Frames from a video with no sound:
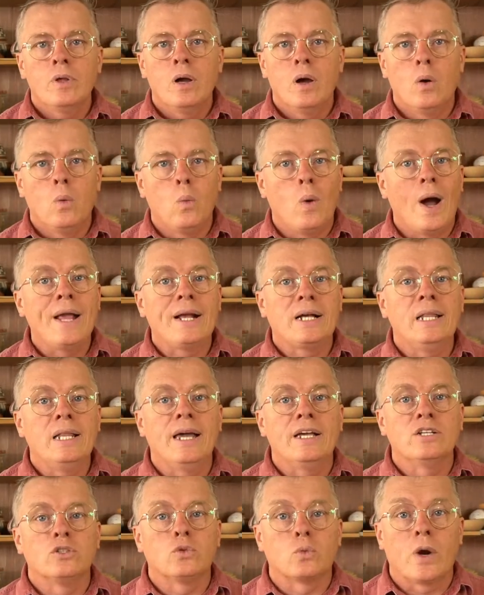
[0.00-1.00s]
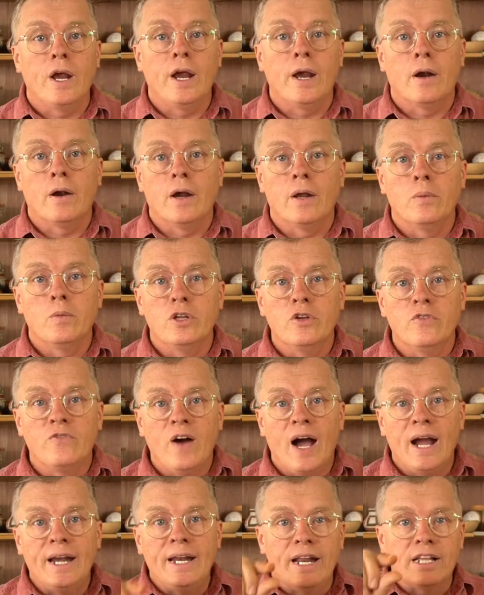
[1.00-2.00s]
White clay is rare, and when you
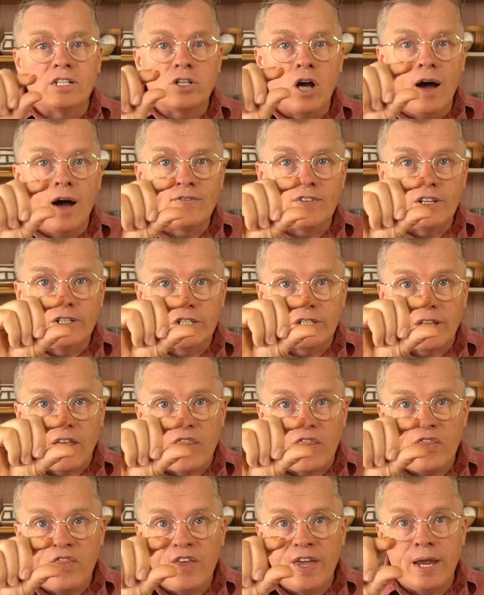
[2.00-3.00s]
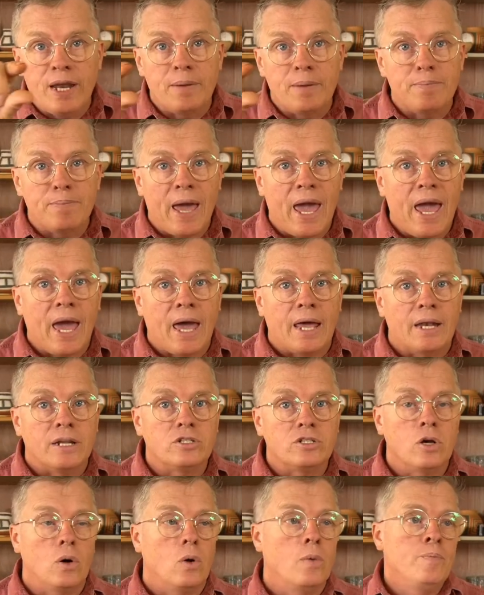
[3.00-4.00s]
find it, it's often just a thin band.
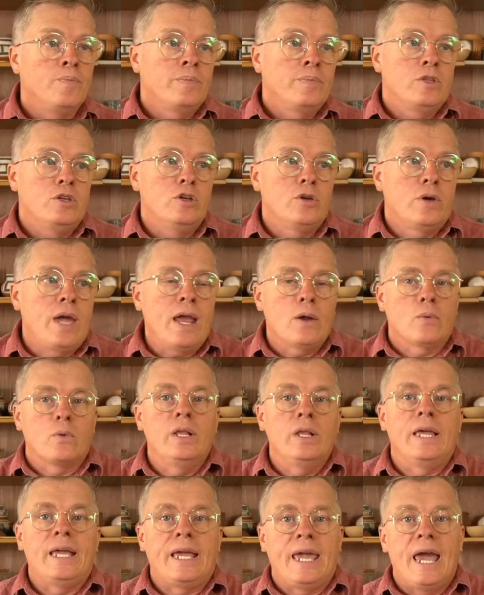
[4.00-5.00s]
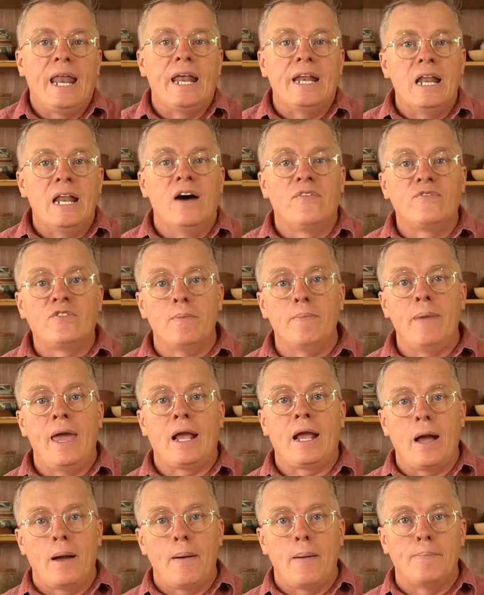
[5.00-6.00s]
So you can't really get enough to make
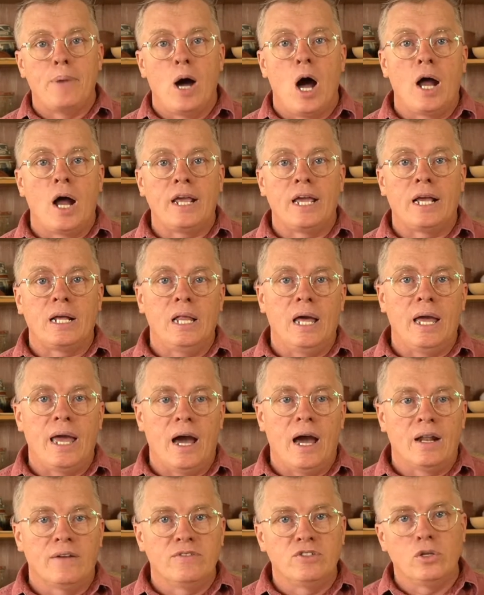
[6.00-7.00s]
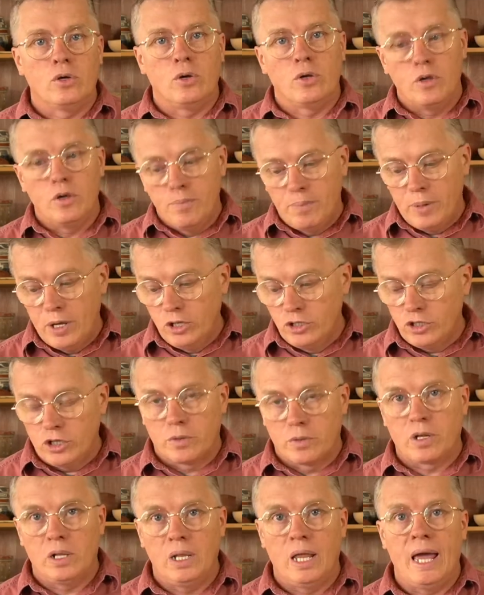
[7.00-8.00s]
body clay out of. So you build your
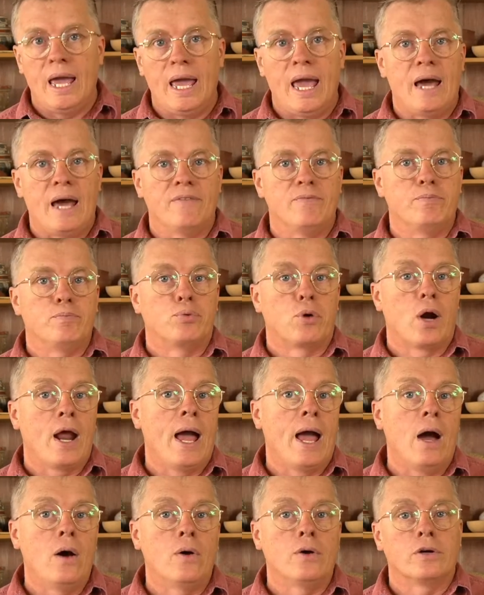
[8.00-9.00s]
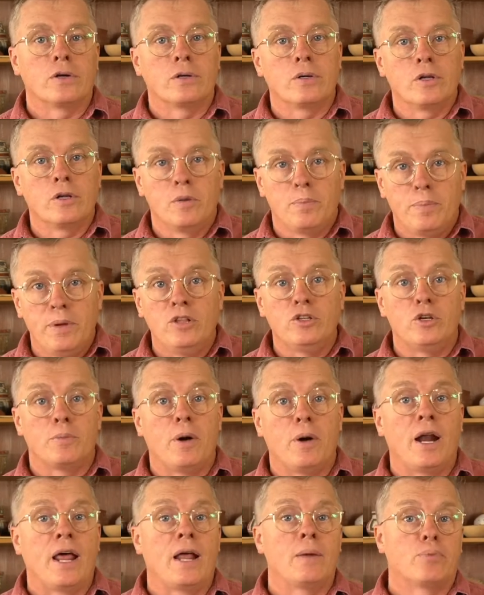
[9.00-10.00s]
clay out of brown, or you build your
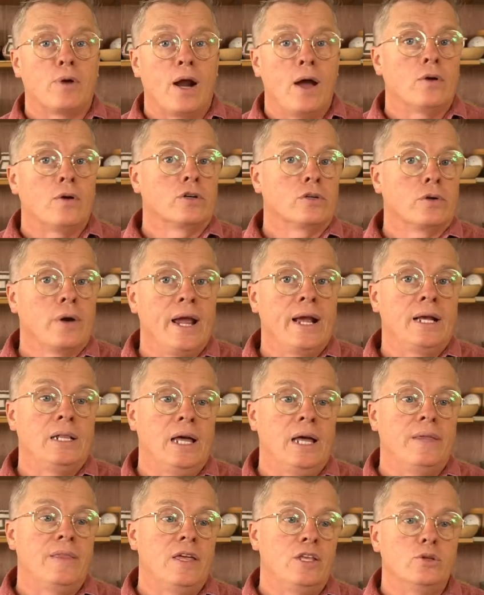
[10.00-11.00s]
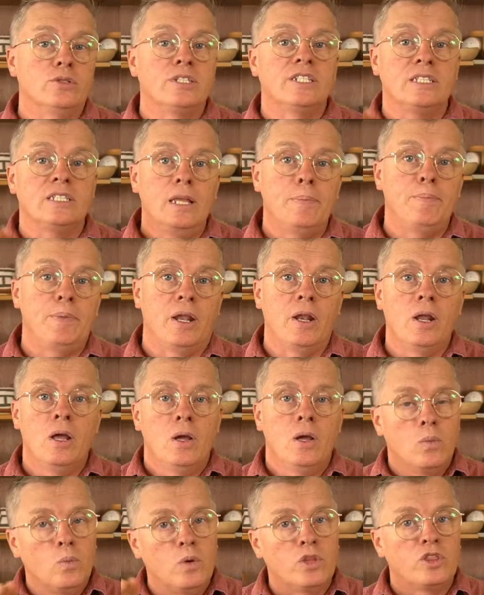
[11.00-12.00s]
pot out of brown or gray clay, and then you slip it
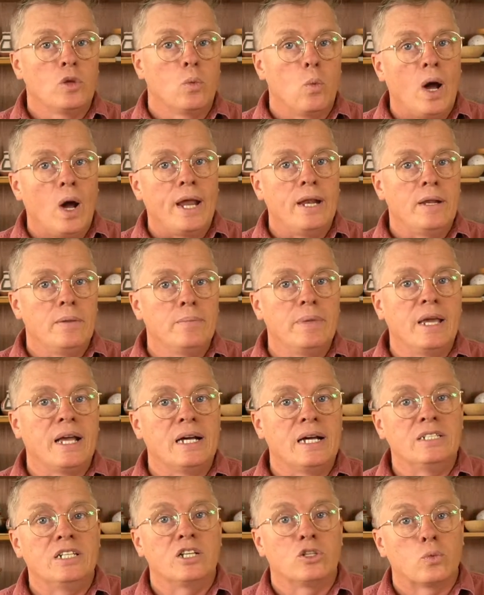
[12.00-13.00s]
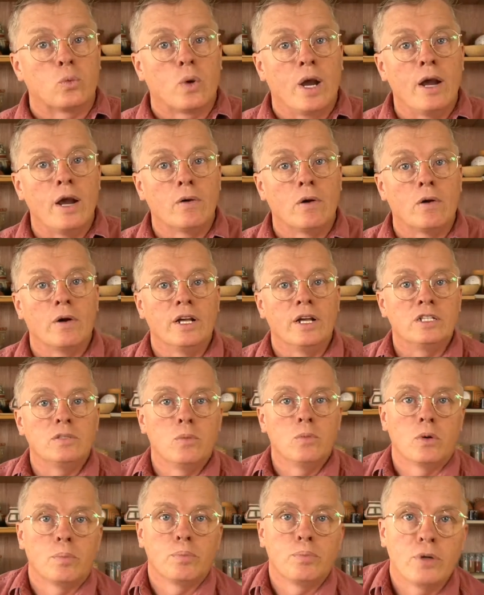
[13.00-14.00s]
with the white because it's rarer, it's
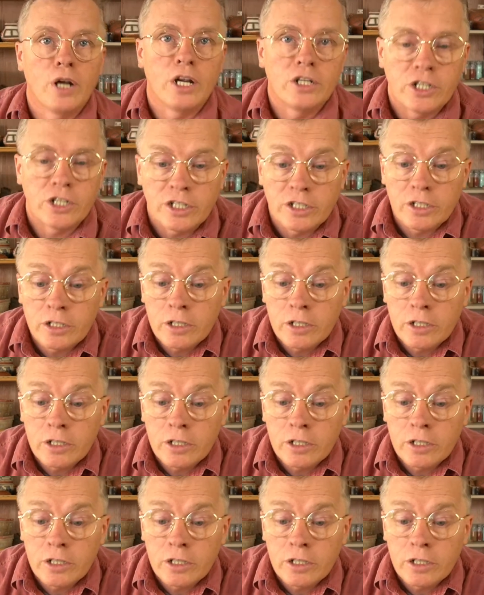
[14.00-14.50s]
more precious.